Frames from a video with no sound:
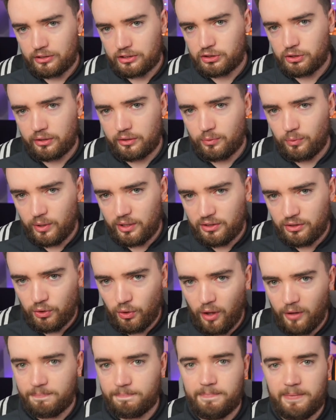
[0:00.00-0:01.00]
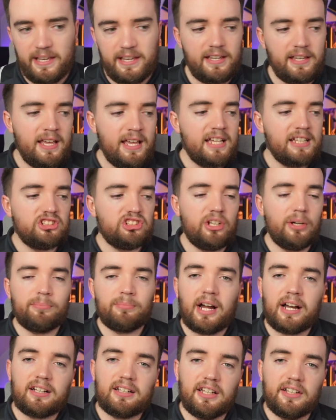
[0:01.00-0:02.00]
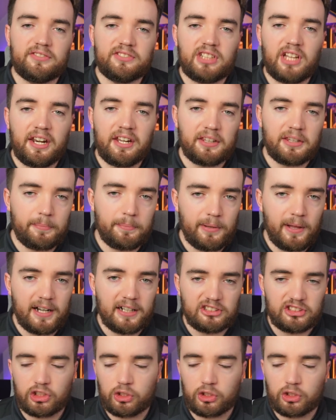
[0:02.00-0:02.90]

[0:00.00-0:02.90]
So it will not be Jim Ratcliffe signing the players.